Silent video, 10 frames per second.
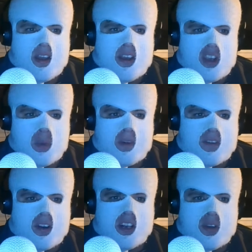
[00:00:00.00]
You
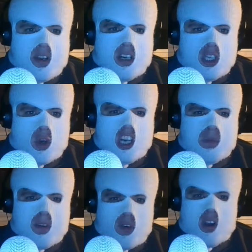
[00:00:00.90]
prefer to do your chores
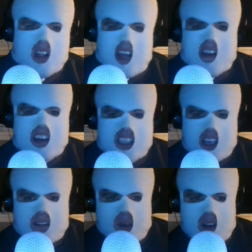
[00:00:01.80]
before allowing
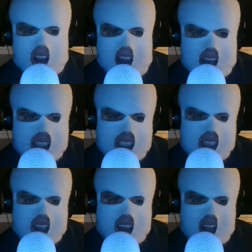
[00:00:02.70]
yourself to relax.
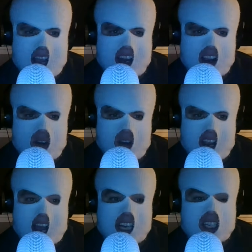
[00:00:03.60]
Light agree.
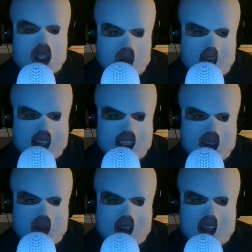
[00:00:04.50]
I try
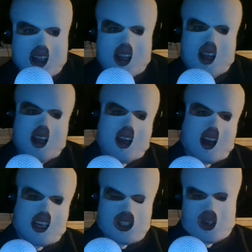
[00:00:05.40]
to.
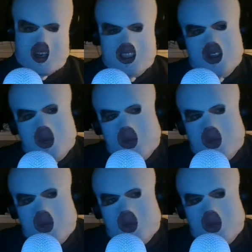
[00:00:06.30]
I try to